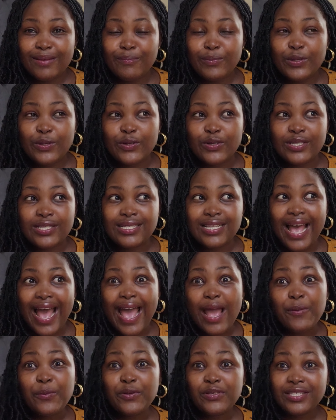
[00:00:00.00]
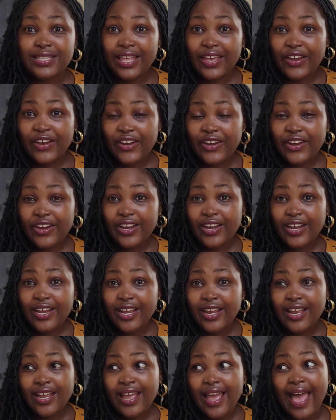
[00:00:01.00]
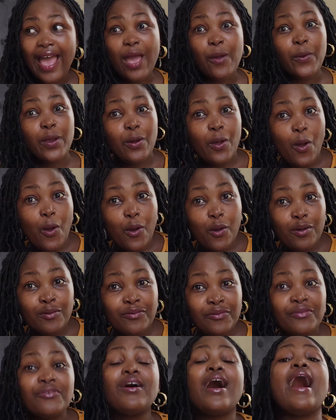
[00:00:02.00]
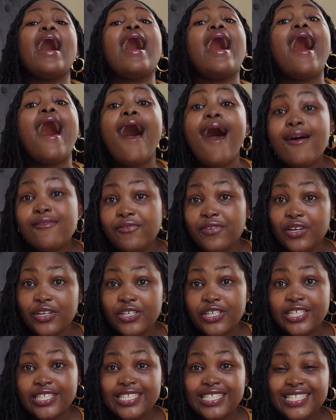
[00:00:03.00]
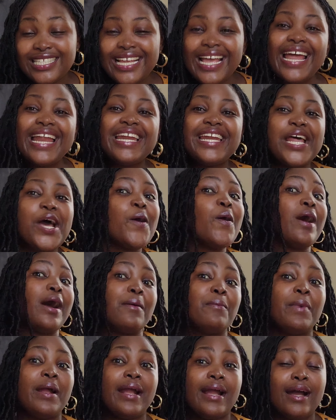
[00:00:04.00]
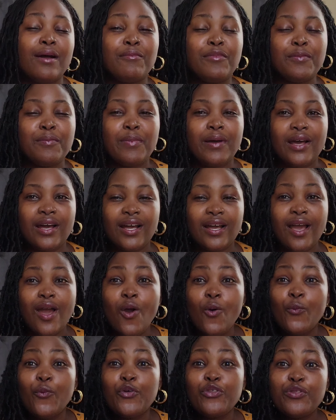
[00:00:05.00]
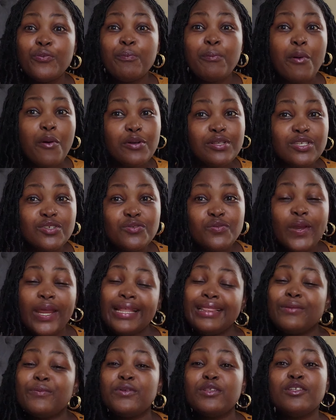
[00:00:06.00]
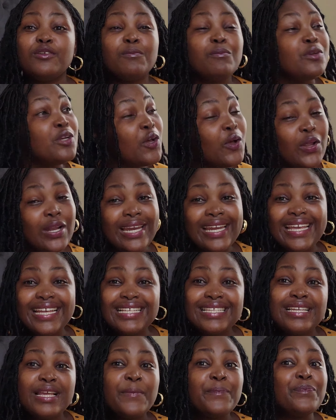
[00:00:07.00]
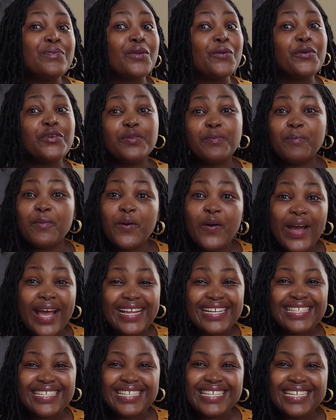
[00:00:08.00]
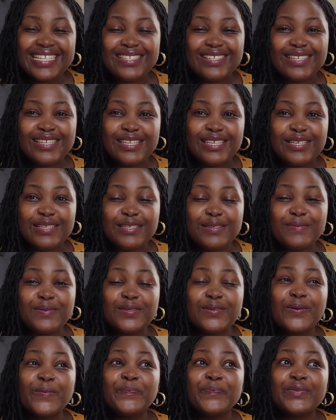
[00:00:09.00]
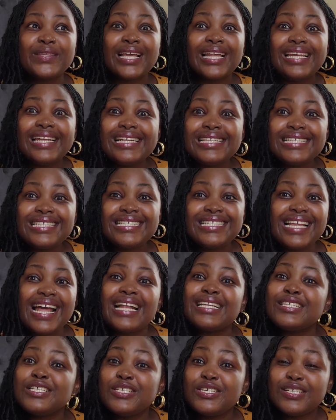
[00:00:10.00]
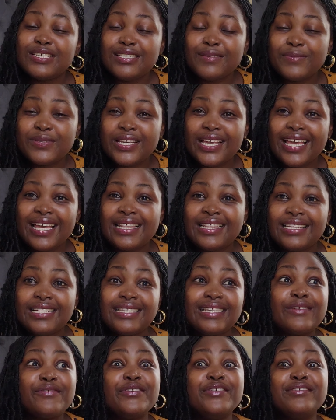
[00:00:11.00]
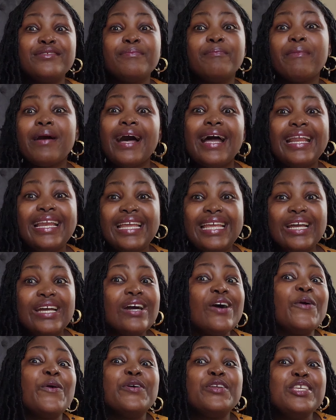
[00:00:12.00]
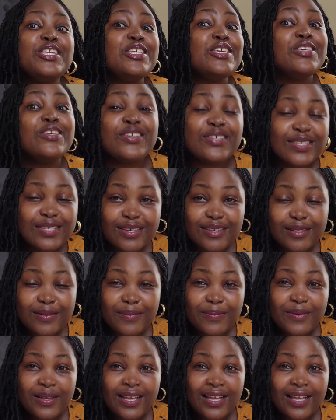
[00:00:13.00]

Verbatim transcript: because I was there, I went off, I've learned, and now I'm coming back with more strength, with knowledge, with more ideas on YouTube. So let's start YouTube together. There is money on YouTube.